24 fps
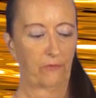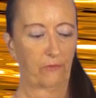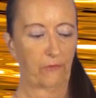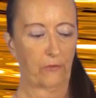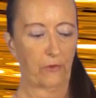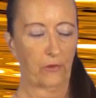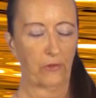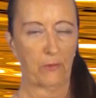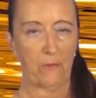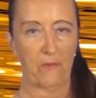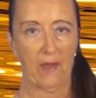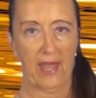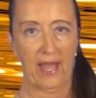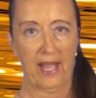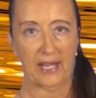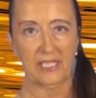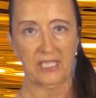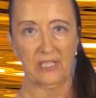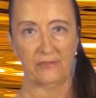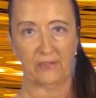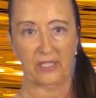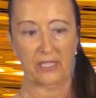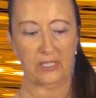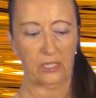for the
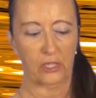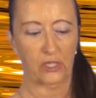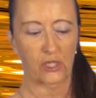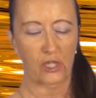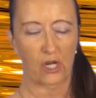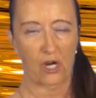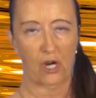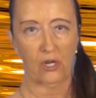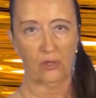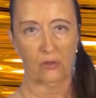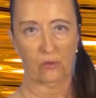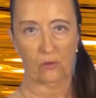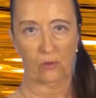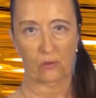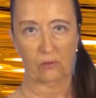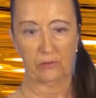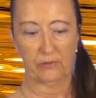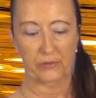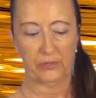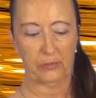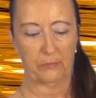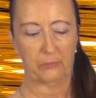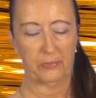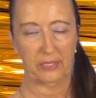activated charcoal
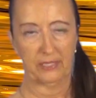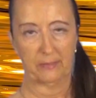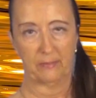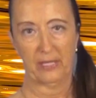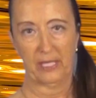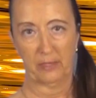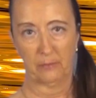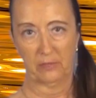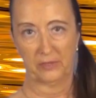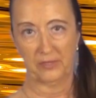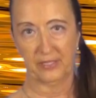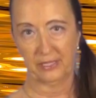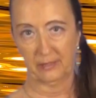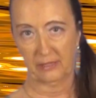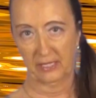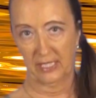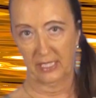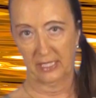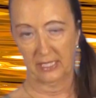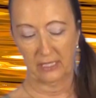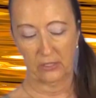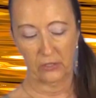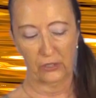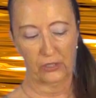to be able to
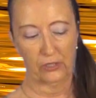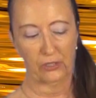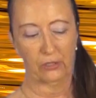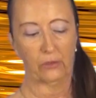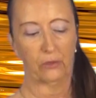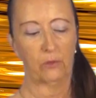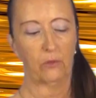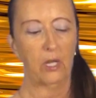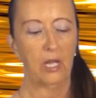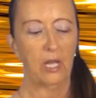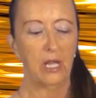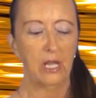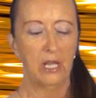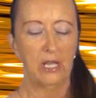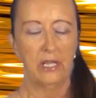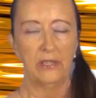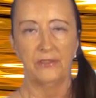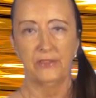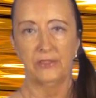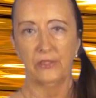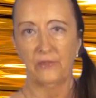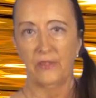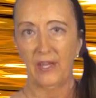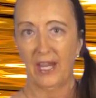get into.
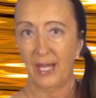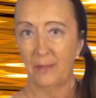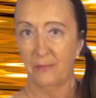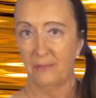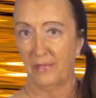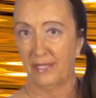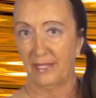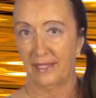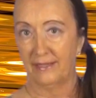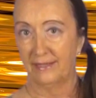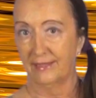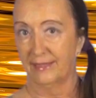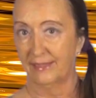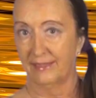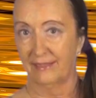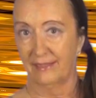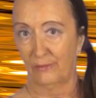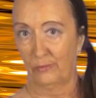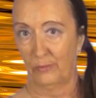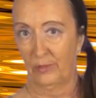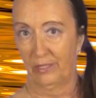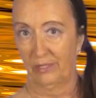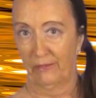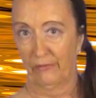So that makes
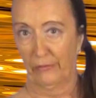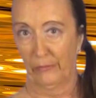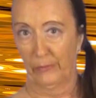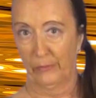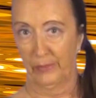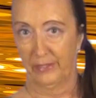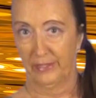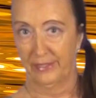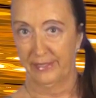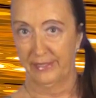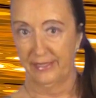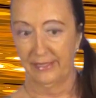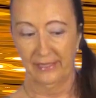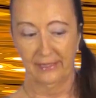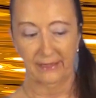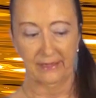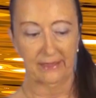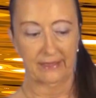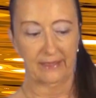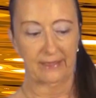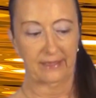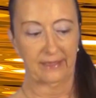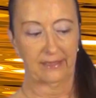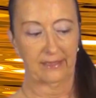3 and 3,
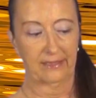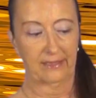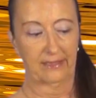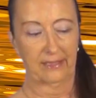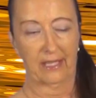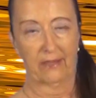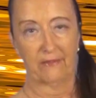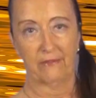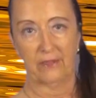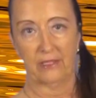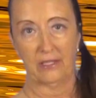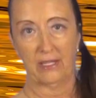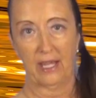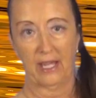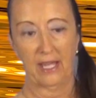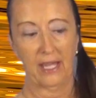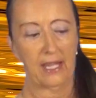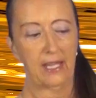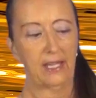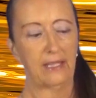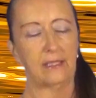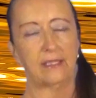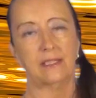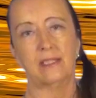6, 7,
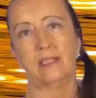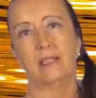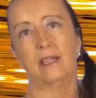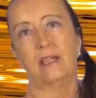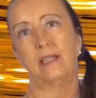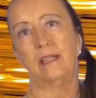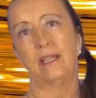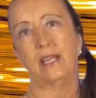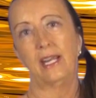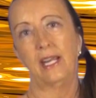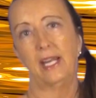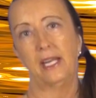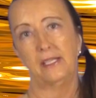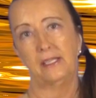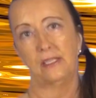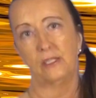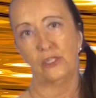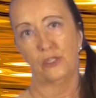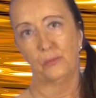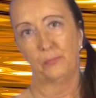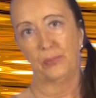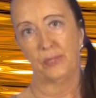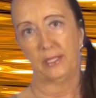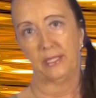8, an
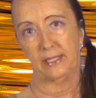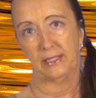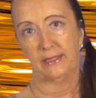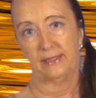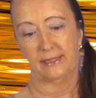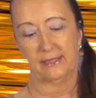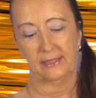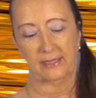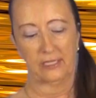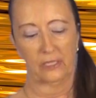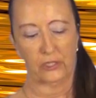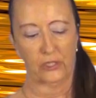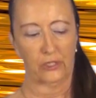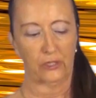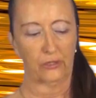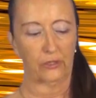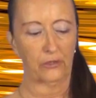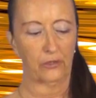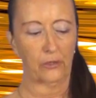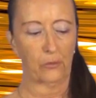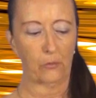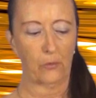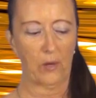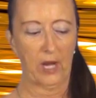8-inch piece that you're
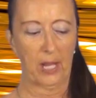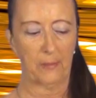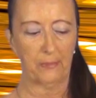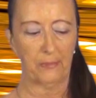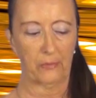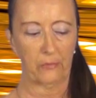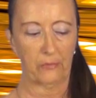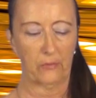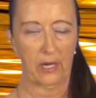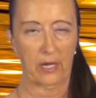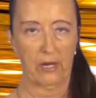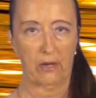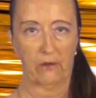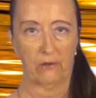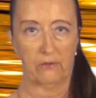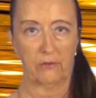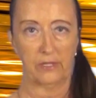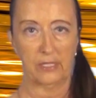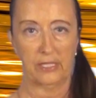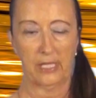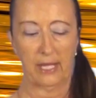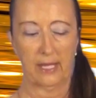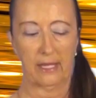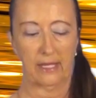going to wrap
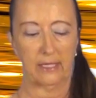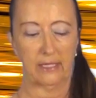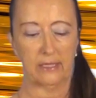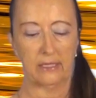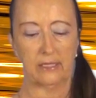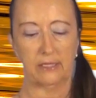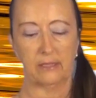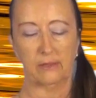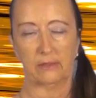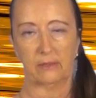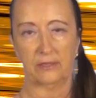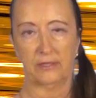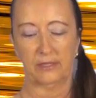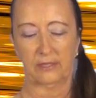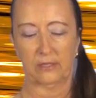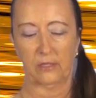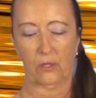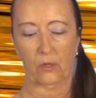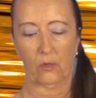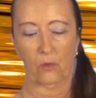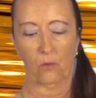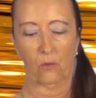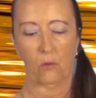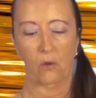around and
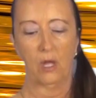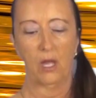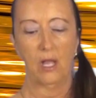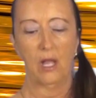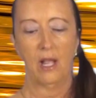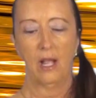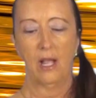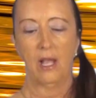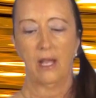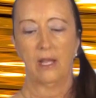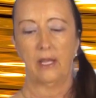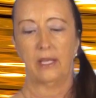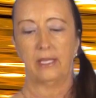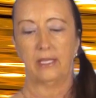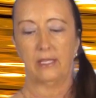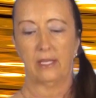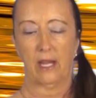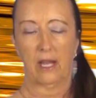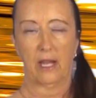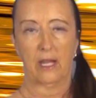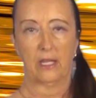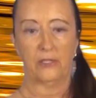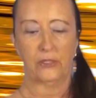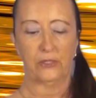sew
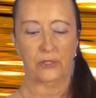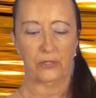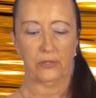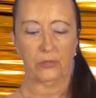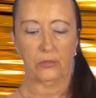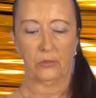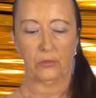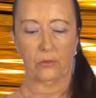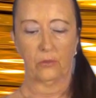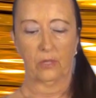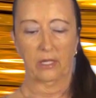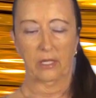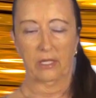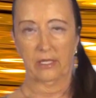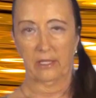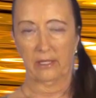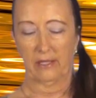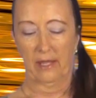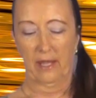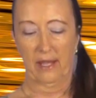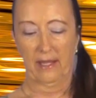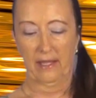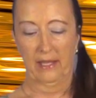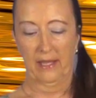onto,
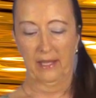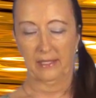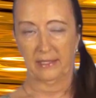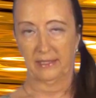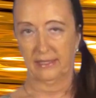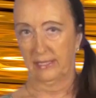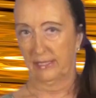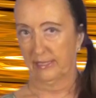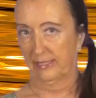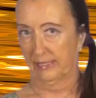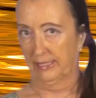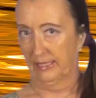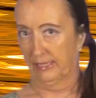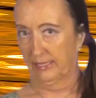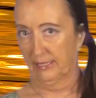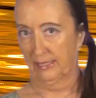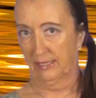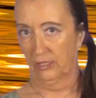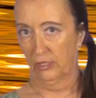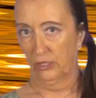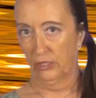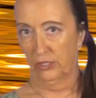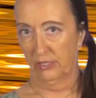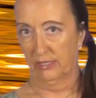and it's 6
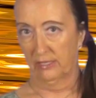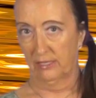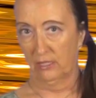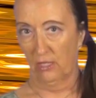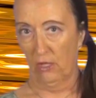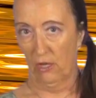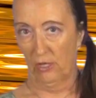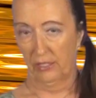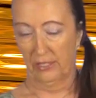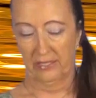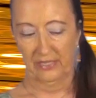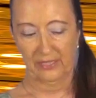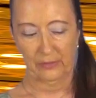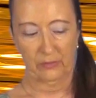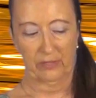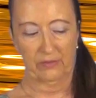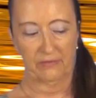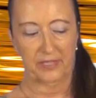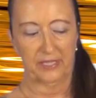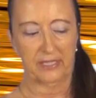inches long, as we've